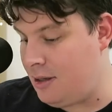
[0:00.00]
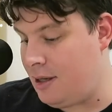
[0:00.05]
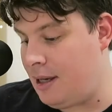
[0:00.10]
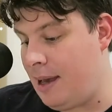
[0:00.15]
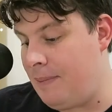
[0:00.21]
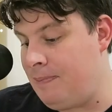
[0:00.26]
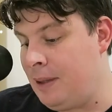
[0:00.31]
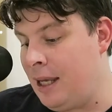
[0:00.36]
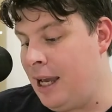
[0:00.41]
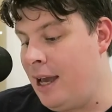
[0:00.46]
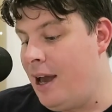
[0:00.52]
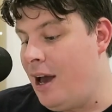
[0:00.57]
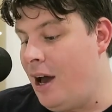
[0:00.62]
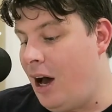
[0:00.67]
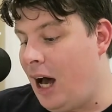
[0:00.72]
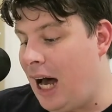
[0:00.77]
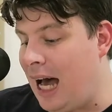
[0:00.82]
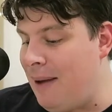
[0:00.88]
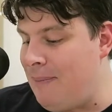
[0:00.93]
Okay.
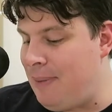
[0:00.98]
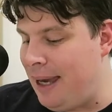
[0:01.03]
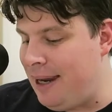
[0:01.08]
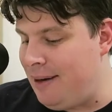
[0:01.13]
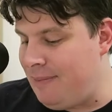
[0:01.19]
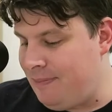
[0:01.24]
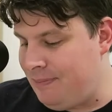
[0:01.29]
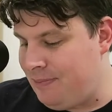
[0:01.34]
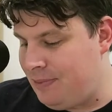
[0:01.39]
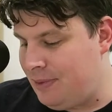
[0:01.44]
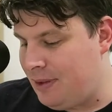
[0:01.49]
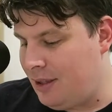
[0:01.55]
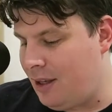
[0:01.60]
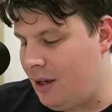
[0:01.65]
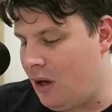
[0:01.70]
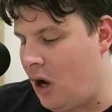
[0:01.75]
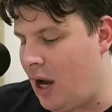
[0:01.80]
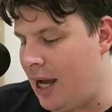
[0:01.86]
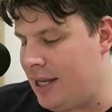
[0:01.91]
Hi, Ben.
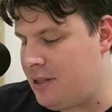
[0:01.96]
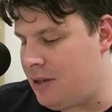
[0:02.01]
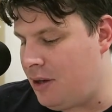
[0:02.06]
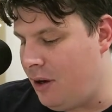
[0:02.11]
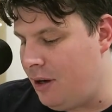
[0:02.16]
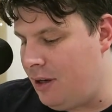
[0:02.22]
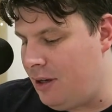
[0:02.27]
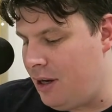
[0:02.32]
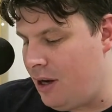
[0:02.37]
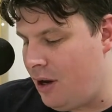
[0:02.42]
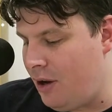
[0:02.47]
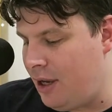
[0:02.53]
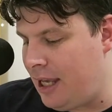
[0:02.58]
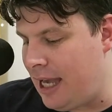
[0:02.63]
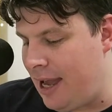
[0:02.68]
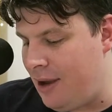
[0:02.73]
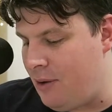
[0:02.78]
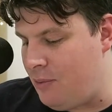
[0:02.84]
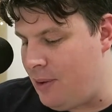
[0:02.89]
Hi, Scott.
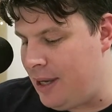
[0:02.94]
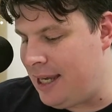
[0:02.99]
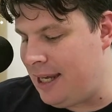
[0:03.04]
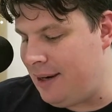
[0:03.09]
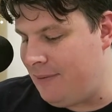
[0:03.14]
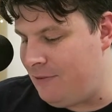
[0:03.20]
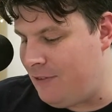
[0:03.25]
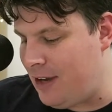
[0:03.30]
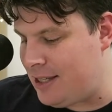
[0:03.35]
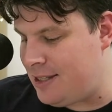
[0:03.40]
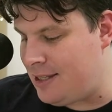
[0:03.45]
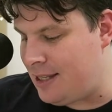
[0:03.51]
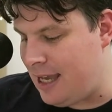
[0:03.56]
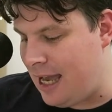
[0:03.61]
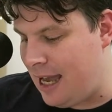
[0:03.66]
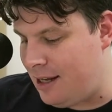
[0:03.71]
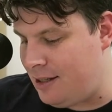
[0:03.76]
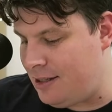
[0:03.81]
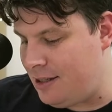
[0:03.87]
Okay, we can
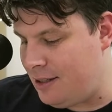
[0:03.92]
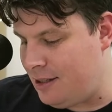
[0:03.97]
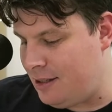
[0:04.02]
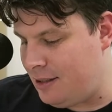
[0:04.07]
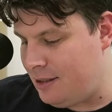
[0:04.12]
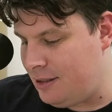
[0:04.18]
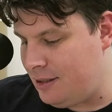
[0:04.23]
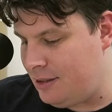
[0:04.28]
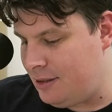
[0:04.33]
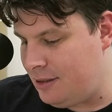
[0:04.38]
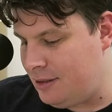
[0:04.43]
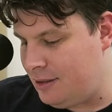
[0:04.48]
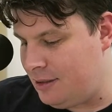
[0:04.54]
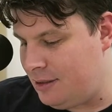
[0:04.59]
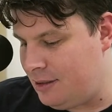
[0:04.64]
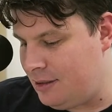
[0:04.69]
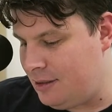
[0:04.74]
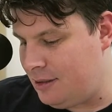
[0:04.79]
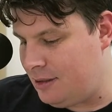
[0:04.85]
investigate.
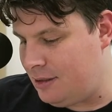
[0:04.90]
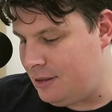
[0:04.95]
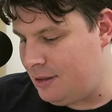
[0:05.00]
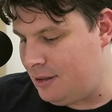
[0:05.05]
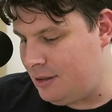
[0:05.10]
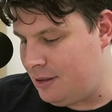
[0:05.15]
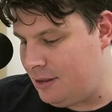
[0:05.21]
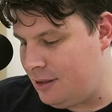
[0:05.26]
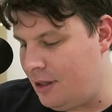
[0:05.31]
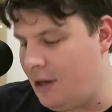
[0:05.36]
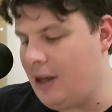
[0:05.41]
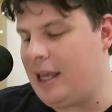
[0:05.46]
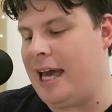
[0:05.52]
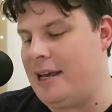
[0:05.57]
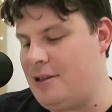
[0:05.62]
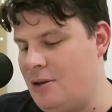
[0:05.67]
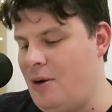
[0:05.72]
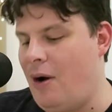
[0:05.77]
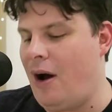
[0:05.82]

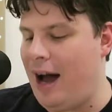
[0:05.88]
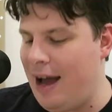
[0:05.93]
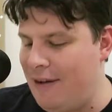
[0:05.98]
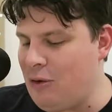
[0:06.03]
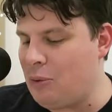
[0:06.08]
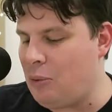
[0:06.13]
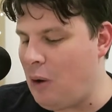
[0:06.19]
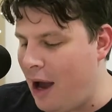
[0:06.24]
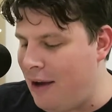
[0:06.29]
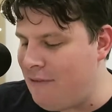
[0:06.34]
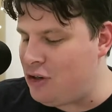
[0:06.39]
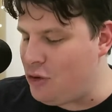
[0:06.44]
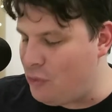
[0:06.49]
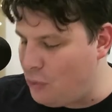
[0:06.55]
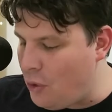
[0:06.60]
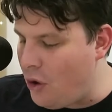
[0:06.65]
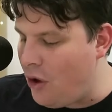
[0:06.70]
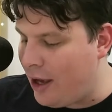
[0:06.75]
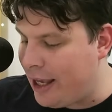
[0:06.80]
Okay, so I've arrived
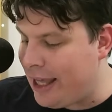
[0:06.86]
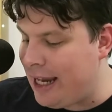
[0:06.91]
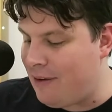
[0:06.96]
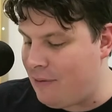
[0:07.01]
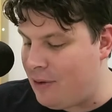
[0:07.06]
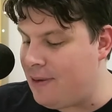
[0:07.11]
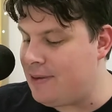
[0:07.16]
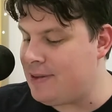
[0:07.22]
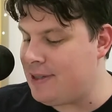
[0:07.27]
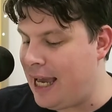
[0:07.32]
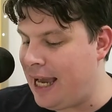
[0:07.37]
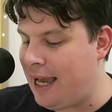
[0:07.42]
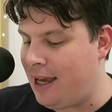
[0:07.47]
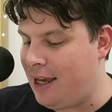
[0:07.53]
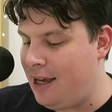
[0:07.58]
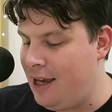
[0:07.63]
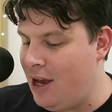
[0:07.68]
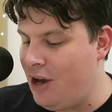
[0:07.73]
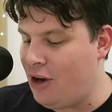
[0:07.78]
at work and everyone's like,
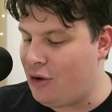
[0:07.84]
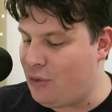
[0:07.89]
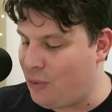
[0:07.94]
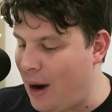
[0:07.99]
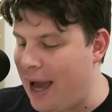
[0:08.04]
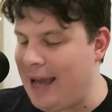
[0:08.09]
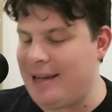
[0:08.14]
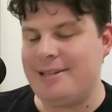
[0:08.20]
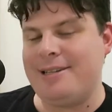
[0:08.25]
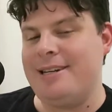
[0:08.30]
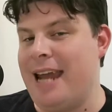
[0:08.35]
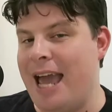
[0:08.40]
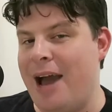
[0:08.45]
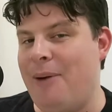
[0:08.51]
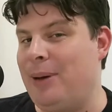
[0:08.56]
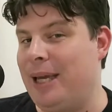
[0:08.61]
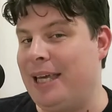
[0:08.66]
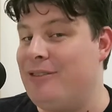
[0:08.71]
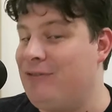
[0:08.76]
great,
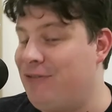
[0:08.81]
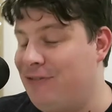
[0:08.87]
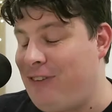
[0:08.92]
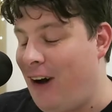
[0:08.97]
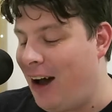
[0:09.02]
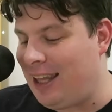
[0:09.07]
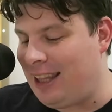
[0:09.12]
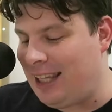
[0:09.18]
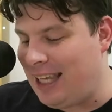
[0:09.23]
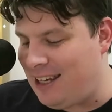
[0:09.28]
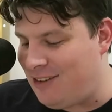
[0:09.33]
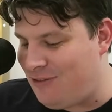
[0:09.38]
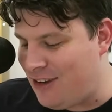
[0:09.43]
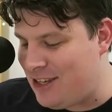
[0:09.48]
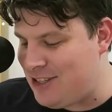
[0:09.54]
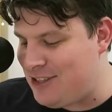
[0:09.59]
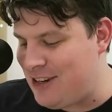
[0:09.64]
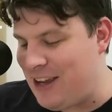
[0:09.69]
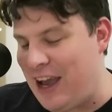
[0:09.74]
now we can finally
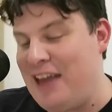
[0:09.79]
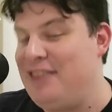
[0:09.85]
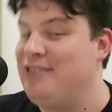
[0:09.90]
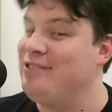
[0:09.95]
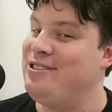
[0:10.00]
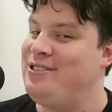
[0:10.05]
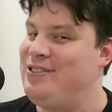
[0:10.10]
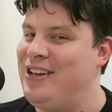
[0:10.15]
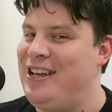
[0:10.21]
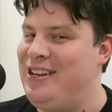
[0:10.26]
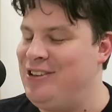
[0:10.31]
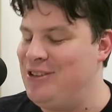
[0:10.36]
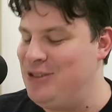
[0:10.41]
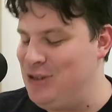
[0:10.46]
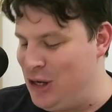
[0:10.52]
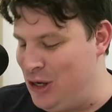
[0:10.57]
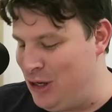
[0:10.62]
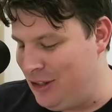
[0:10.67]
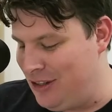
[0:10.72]
investigate. The senior
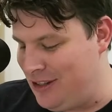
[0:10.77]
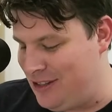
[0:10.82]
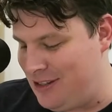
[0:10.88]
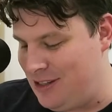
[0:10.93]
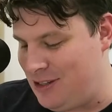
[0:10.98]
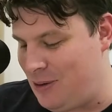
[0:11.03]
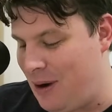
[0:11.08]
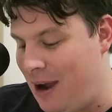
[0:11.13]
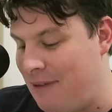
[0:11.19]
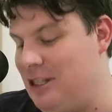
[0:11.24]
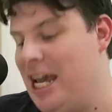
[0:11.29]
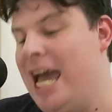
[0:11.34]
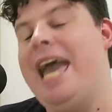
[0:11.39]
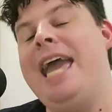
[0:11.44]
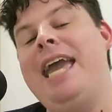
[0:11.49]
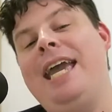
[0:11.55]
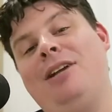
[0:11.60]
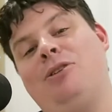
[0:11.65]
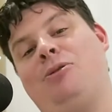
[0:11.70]
journalist has arrived.
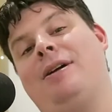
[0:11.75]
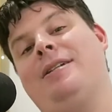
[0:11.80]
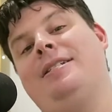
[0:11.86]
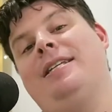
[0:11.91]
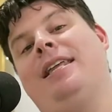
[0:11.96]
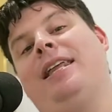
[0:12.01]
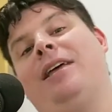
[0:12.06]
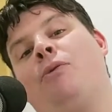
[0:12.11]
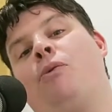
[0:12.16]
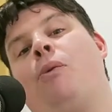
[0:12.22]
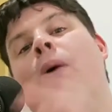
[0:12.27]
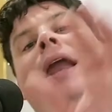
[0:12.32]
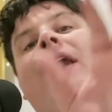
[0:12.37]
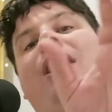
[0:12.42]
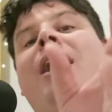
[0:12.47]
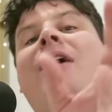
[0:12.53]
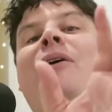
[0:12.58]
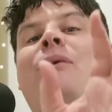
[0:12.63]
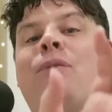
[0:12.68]
Interestingly, when
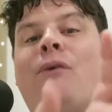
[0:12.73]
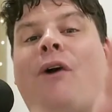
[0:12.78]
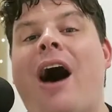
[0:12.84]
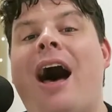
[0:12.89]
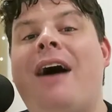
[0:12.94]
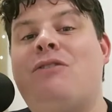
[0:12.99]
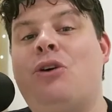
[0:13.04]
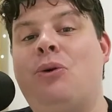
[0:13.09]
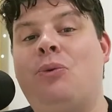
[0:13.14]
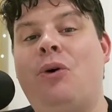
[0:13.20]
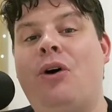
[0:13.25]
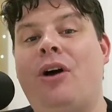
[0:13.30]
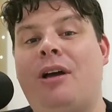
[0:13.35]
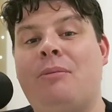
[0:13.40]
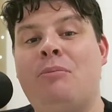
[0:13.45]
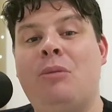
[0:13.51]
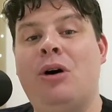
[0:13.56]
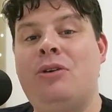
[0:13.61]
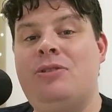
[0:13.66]
I arrive at
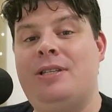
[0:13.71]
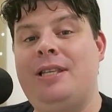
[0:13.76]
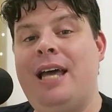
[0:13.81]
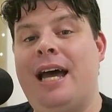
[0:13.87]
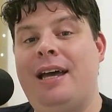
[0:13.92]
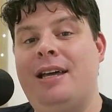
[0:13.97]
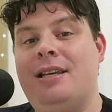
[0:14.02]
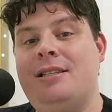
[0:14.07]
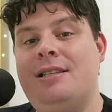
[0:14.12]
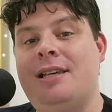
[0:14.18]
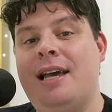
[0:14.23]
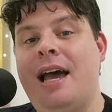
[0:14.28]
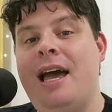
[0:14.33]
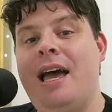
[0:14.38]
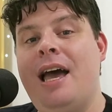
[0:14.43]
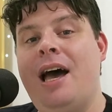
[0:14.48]
work most days,